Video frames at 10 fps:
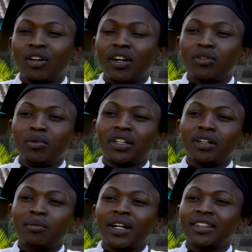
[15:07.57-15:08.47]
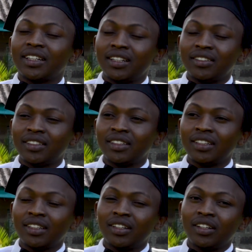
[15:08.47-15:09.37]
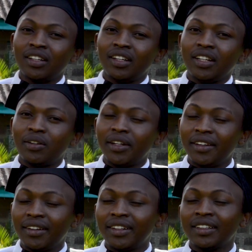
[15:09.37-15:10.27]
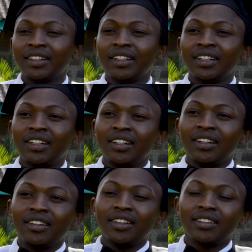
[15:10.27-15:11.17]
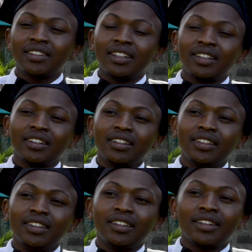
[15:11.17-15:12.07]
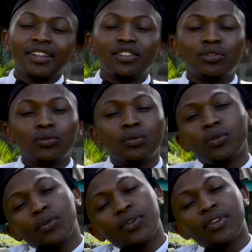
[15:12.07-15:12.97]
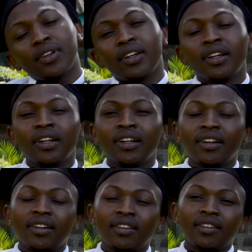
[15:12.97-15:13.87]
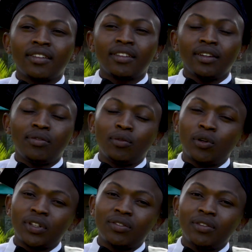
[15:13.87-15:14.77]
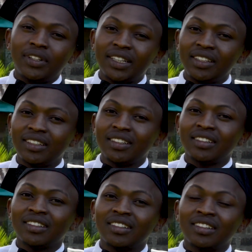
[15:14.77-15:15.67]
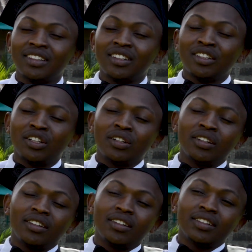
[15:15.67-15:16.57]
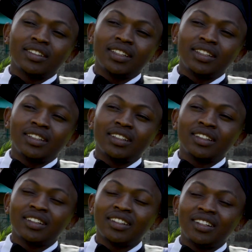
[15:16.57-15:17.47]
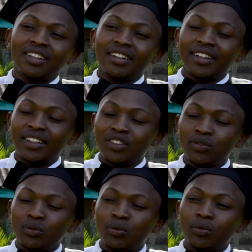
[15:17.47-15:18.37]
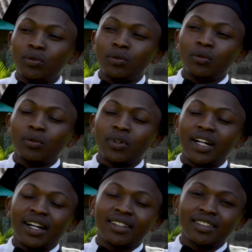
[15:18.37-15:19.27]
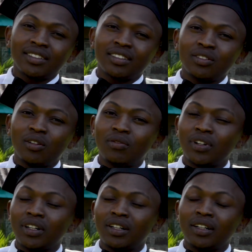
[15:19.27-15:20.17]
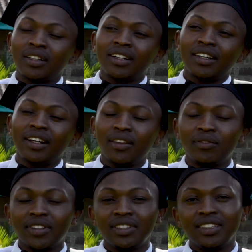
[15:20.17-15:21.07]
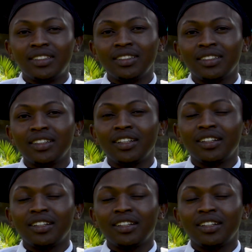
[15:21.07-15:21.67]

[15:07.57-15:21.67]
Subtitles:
has become a challenge in our area. Things like the right to safe water for drinking, things like the right to access of a health facility